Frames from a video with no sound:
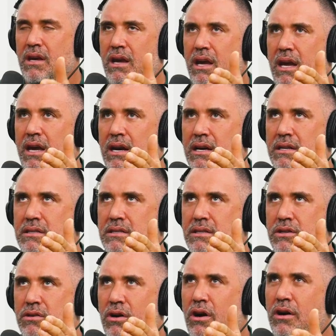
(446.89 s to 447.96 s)
and
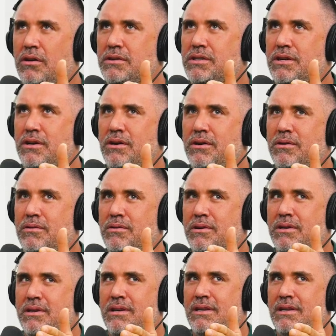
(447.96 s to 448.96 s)
you're also